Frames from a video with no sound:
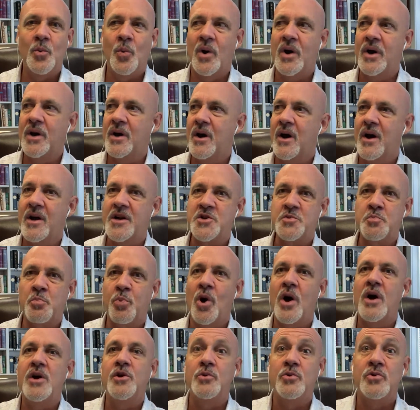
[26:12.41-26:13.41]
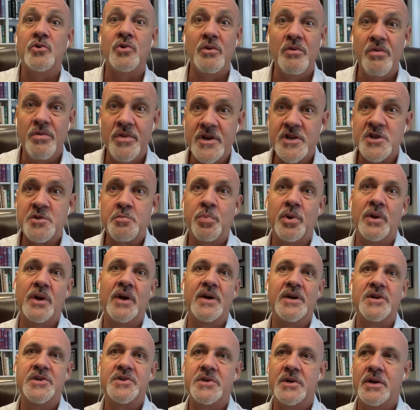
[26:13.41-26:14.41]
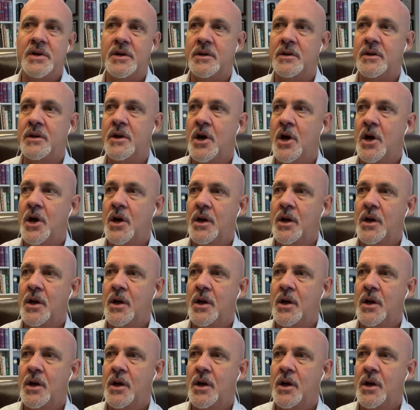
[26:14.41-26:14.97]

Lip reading: why God has brought you to this place and